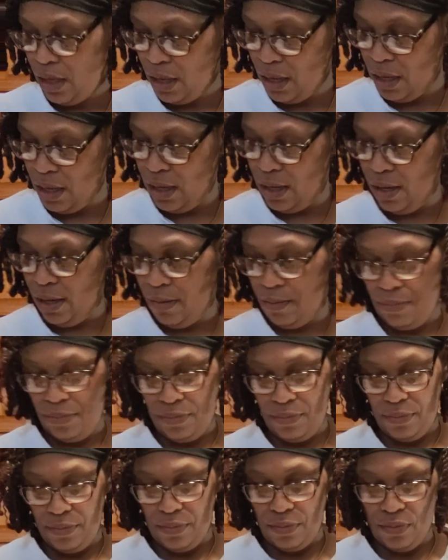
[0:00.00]
And
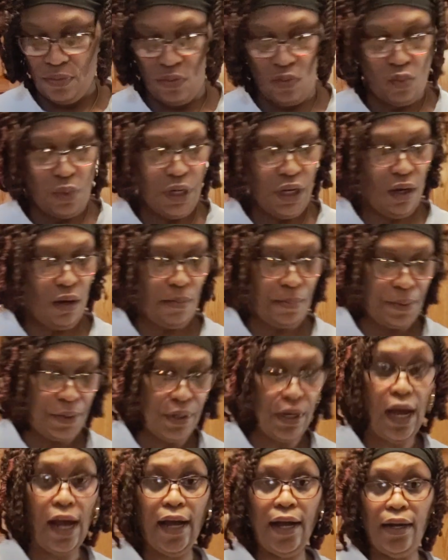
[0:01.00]
we're going to
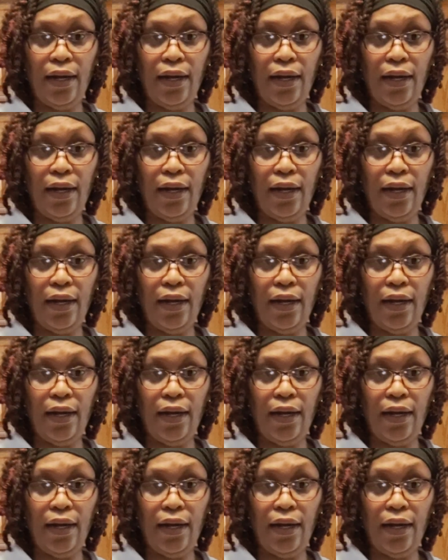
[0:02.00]
put